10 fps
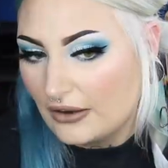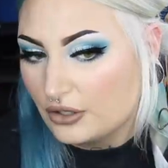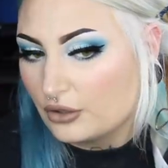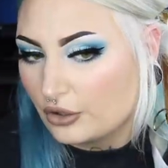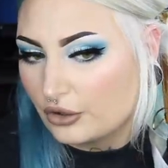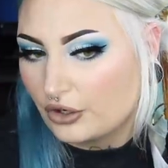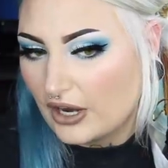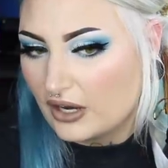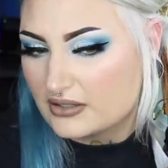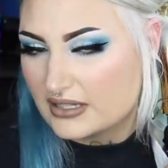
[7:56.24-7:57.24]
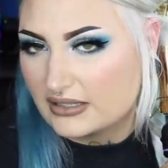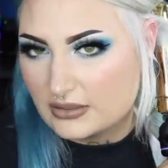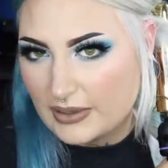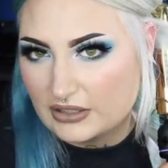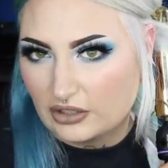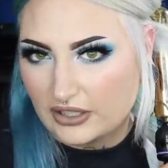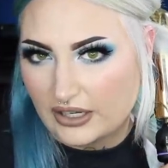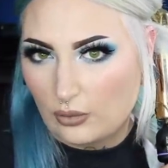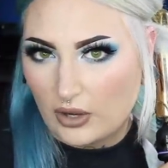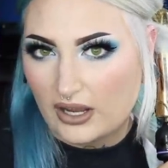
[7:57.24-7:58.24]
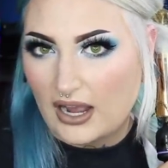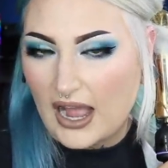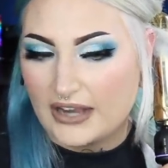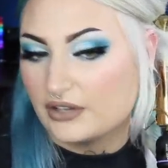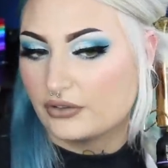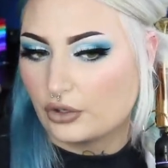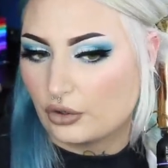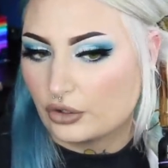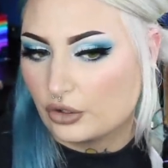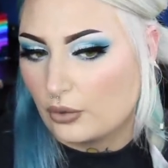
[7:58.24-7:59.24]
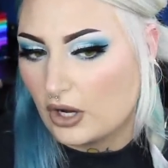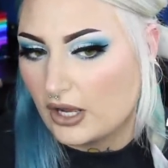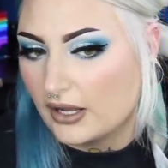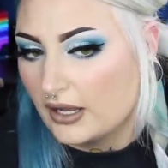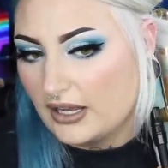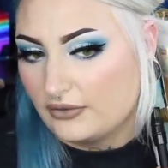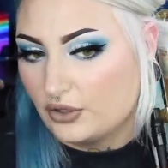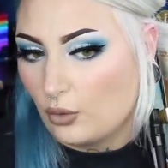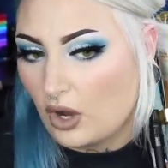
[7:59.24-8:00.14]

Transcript: how you curl your hair is going to depend on like what kind of curl you want. If you